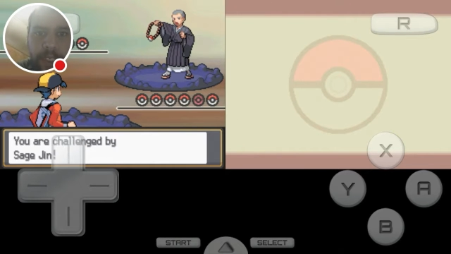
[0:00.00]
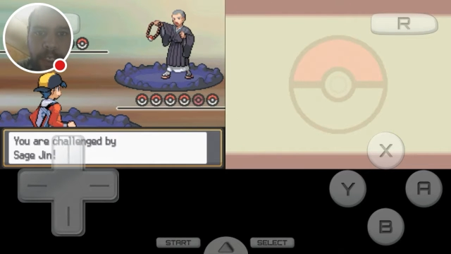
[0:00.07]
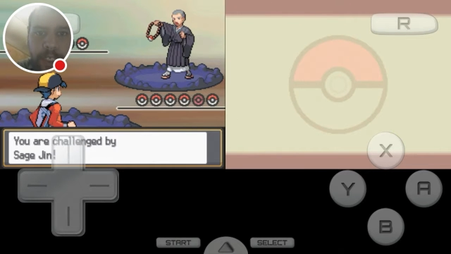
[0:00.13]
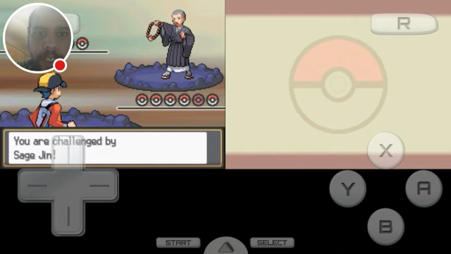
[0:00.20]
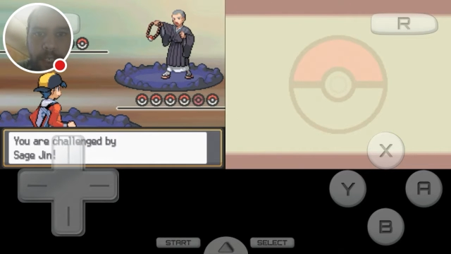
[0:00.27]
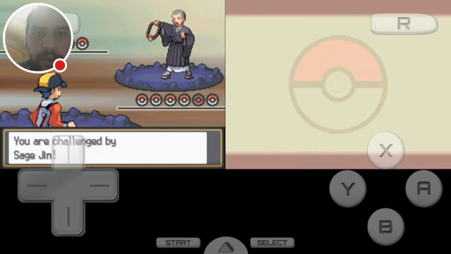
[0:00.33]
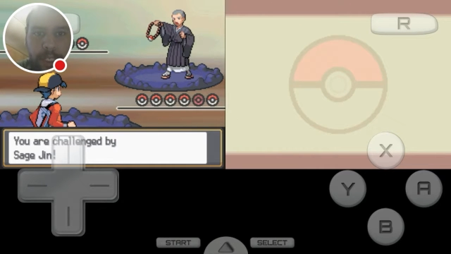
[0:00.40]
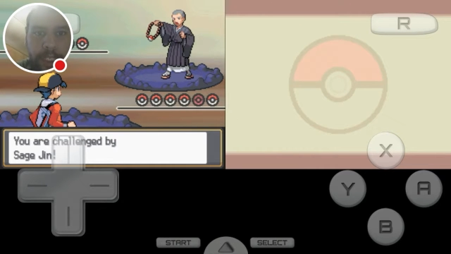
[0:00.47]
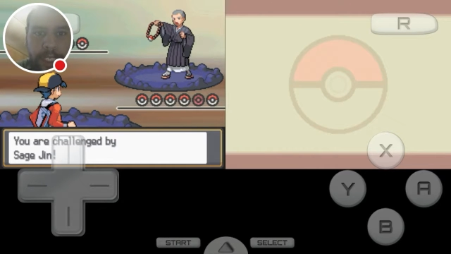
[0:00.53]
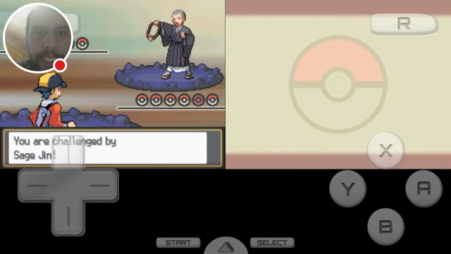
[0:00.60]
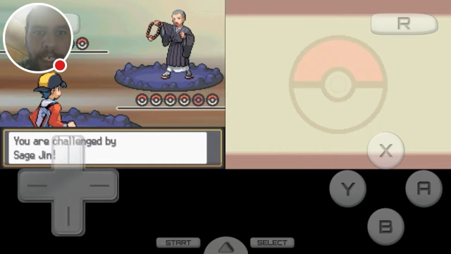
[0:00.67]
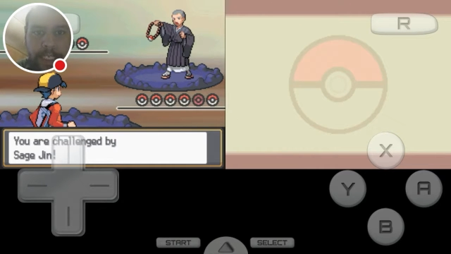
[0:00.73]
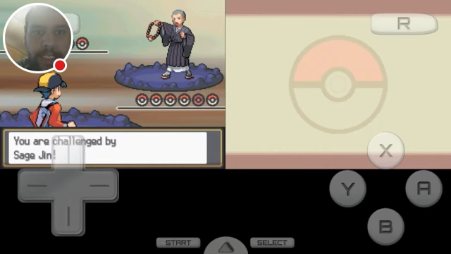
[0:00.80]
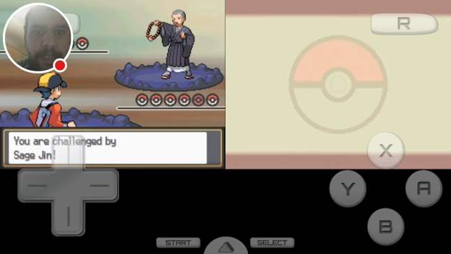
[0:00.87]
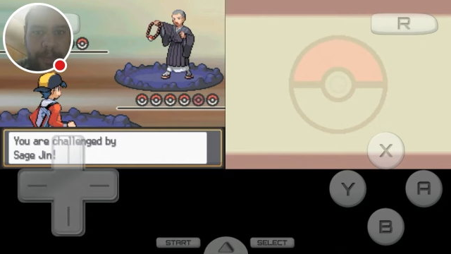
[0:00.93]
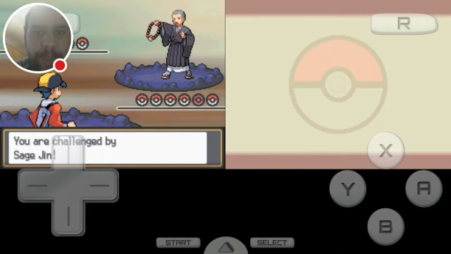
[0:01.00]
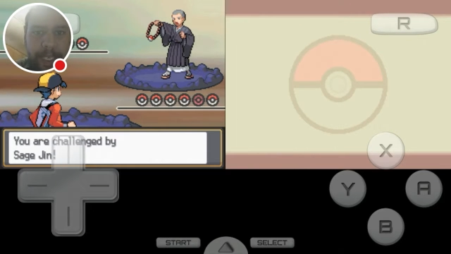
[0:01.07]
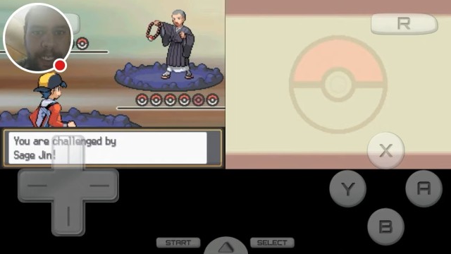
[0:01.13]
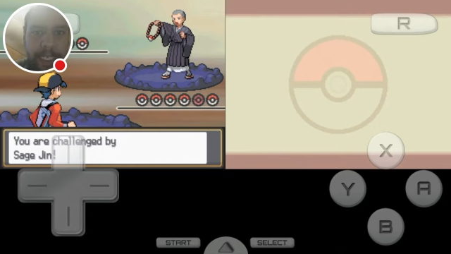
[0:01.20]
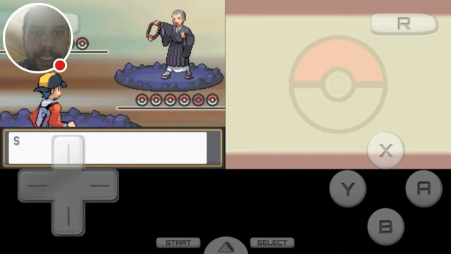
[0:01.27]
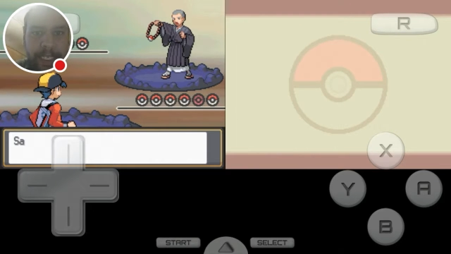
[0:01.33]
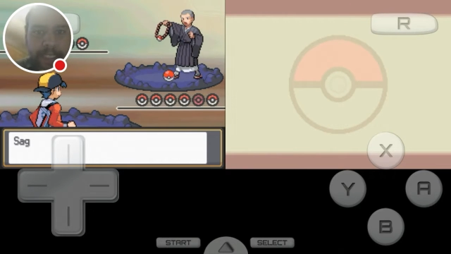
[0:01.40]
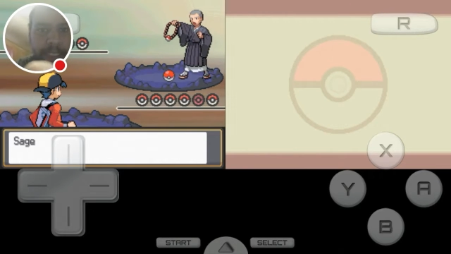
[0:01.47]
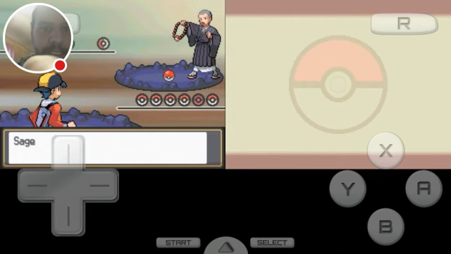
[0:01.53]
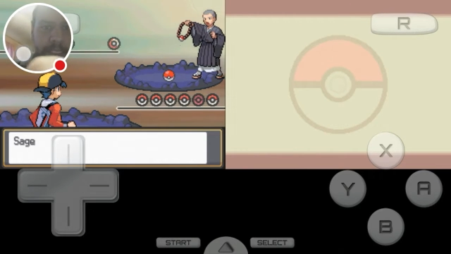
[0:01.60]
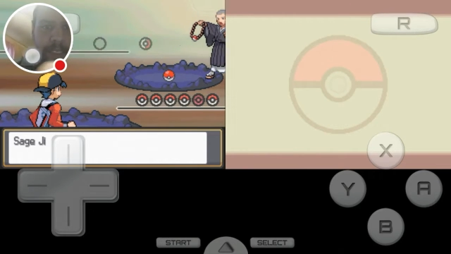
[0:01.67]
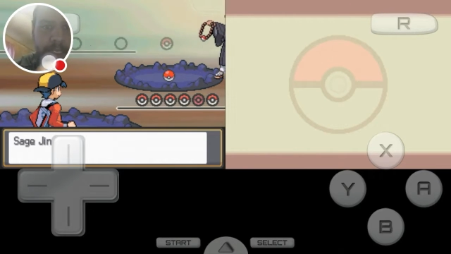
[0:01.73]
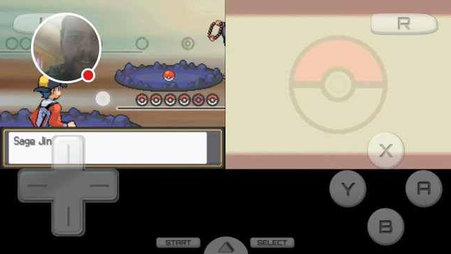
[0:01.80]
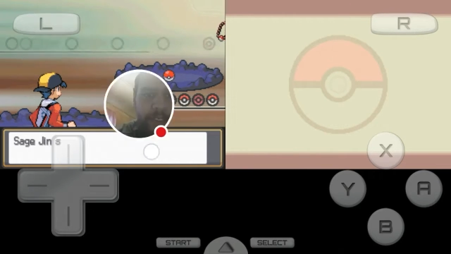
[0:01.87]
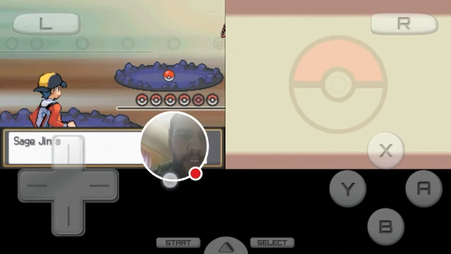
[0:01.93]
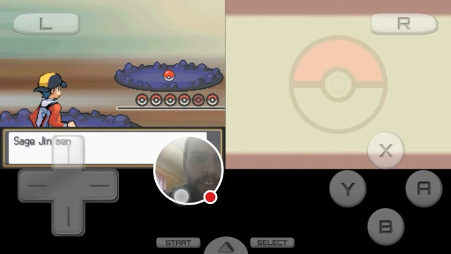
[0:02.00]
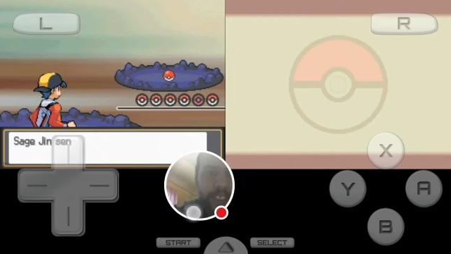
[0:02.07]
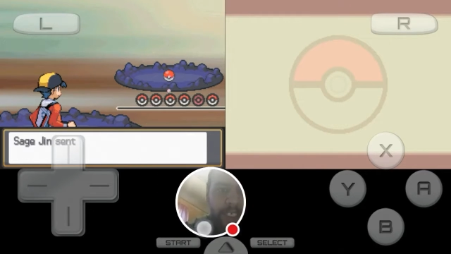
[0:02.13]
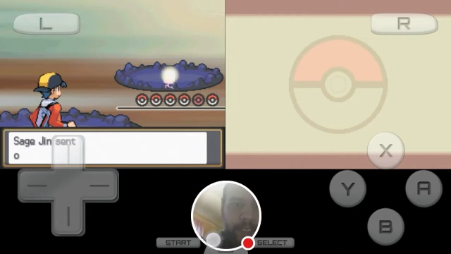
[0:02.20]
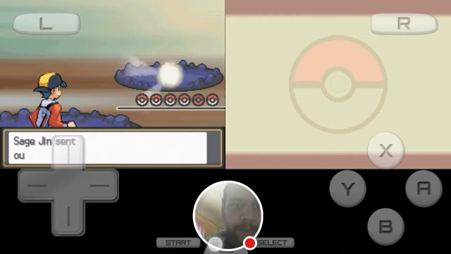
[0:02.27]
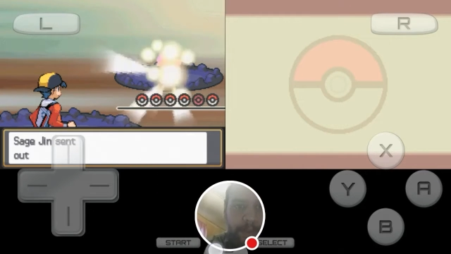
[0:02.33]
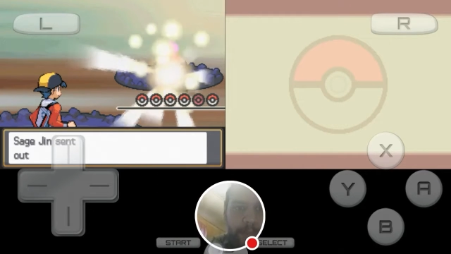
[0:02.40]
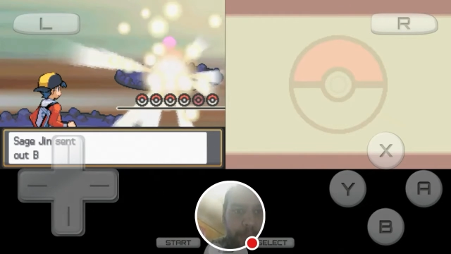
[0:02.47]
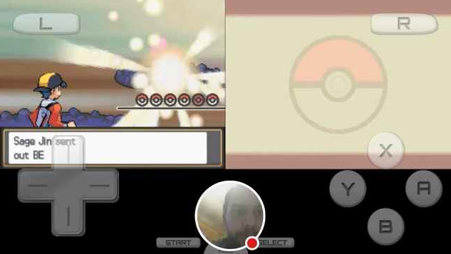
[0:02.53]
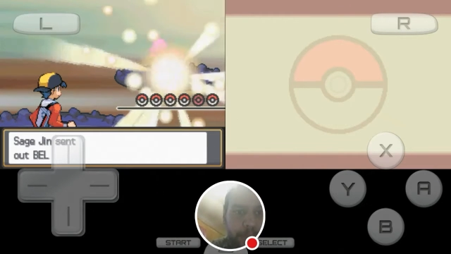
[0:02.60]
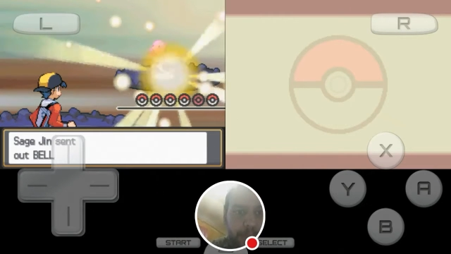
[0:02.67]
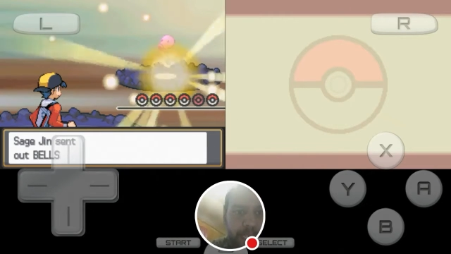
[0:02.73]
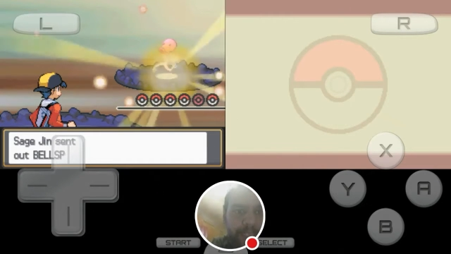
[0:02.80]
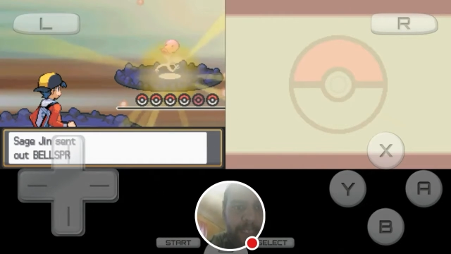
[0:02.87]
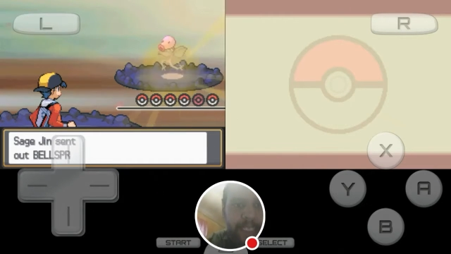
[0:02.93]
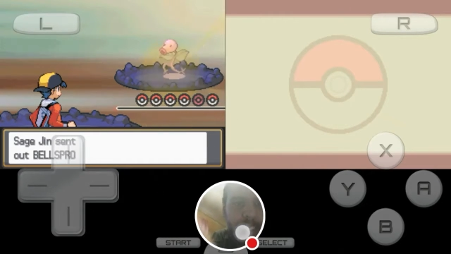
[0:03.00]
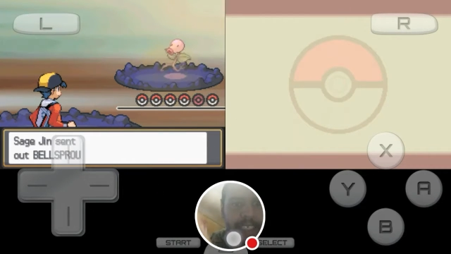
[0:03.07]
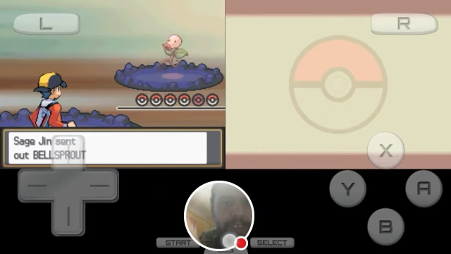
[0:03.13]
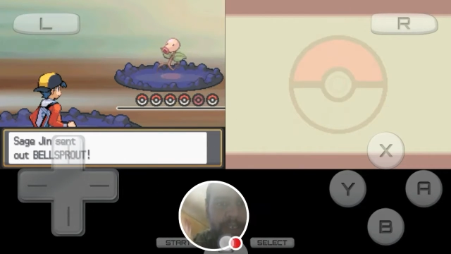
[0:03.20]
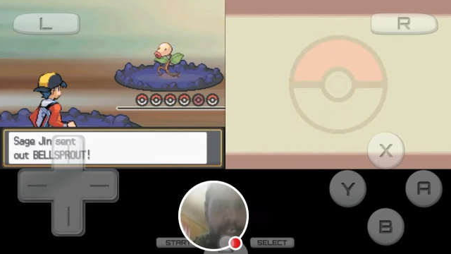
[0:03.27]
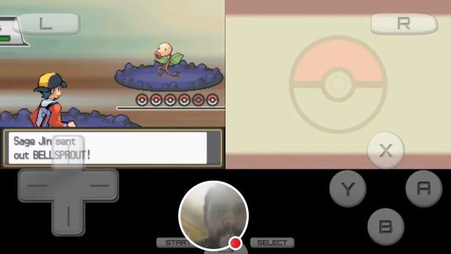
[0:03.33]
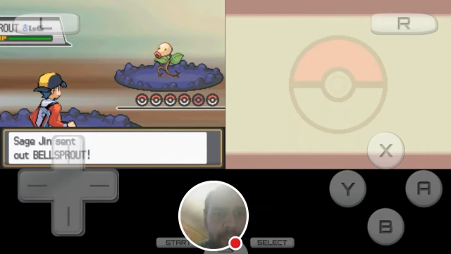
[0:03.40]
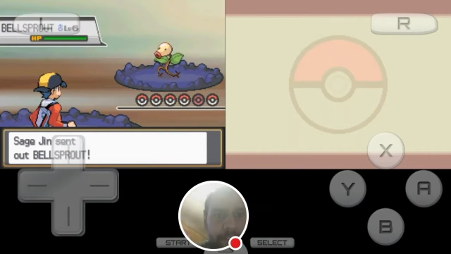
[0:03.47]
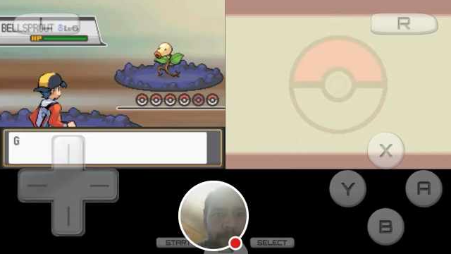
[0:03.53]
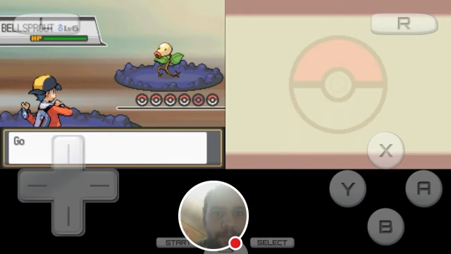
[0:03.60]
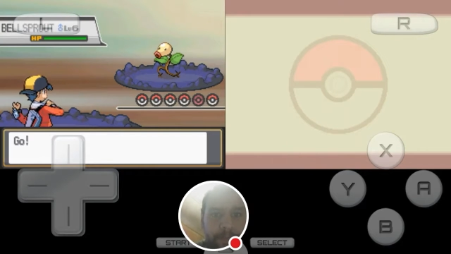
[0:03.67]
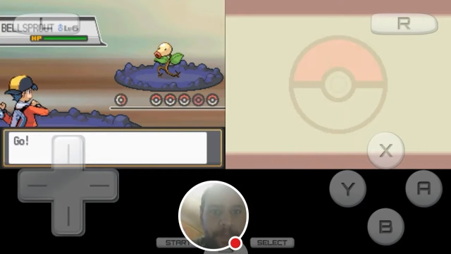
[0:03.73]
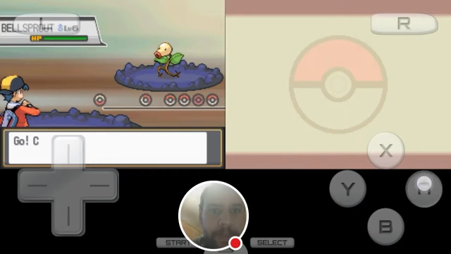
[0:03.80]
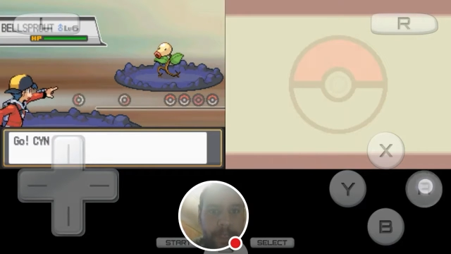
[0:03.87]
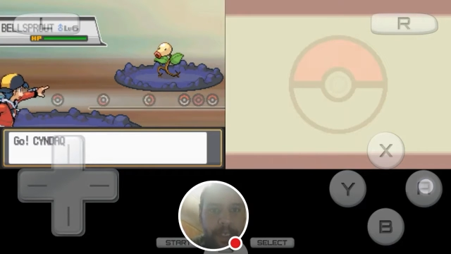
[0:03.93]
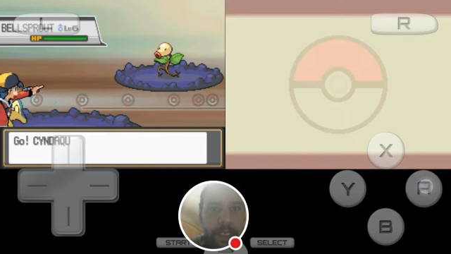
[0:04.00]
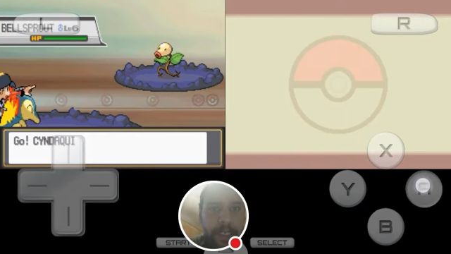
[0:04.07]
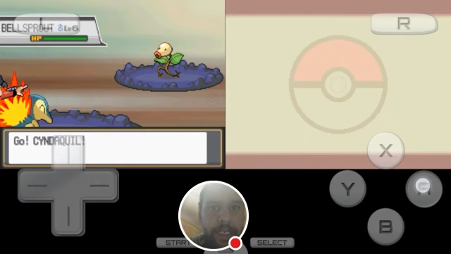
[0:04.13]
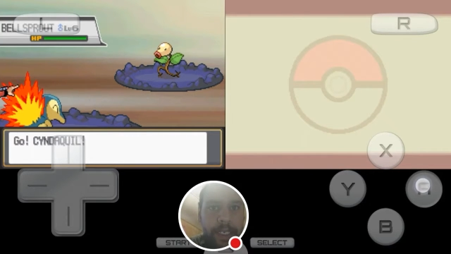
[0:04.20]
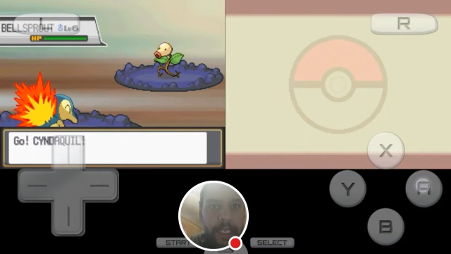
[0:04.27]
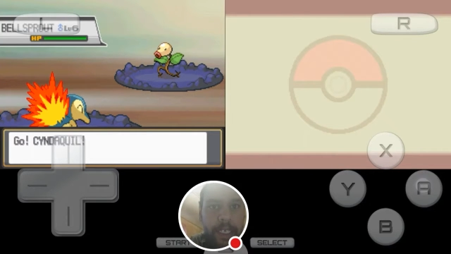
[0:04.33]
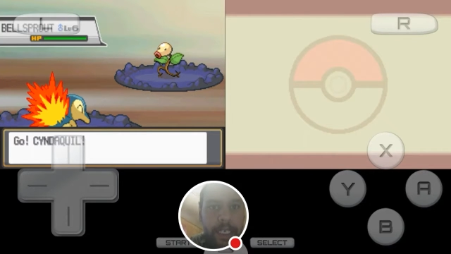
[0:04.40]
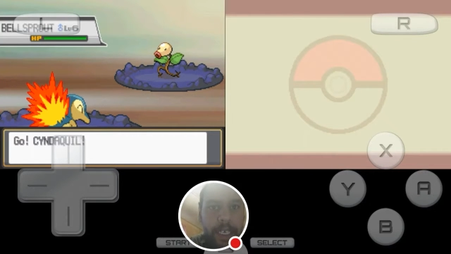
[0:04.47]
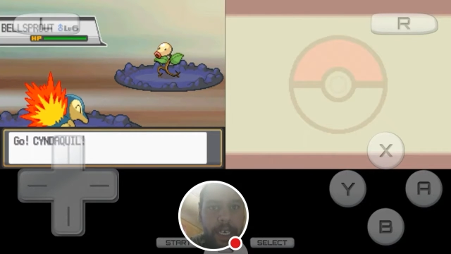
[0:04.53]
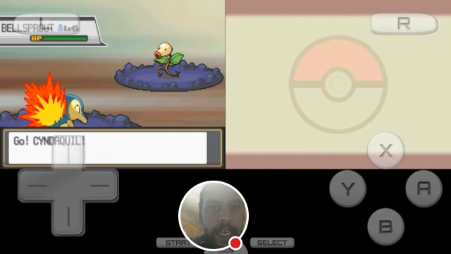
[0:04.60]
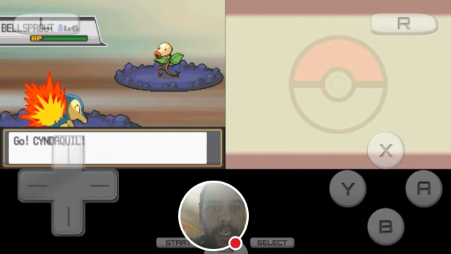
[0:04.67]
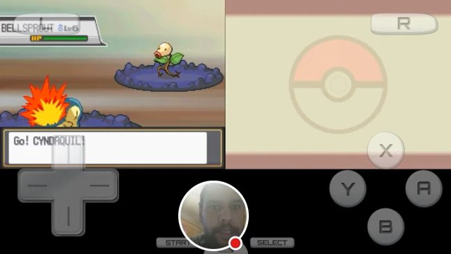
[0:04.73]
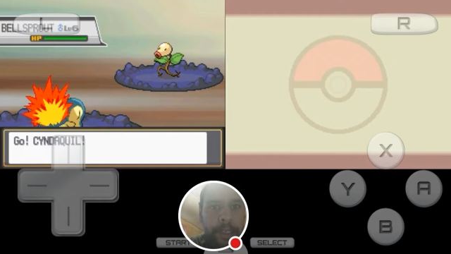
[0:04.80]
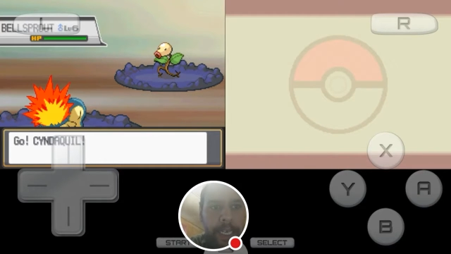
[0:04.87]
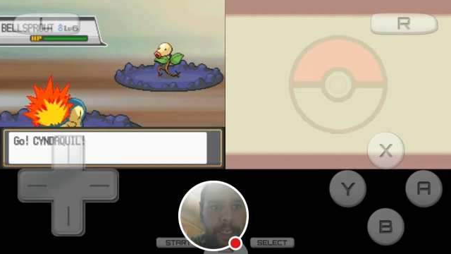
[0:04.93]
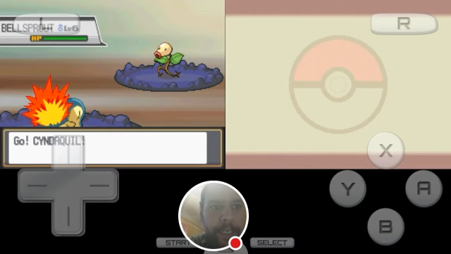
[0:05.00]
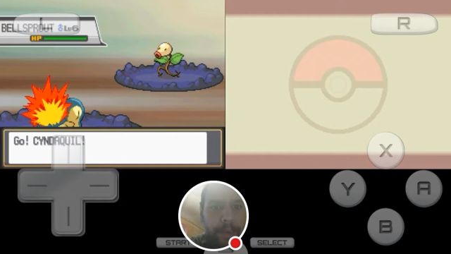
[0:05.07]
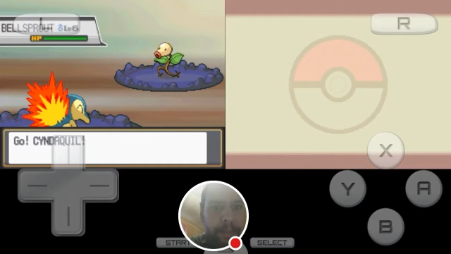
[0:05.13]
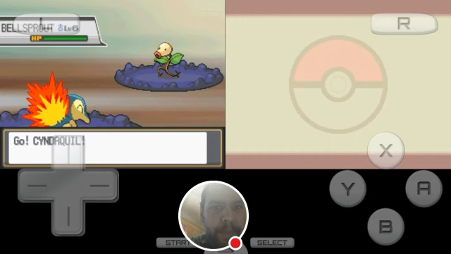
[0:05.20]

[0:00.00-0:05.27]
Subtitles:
(no speaker visible)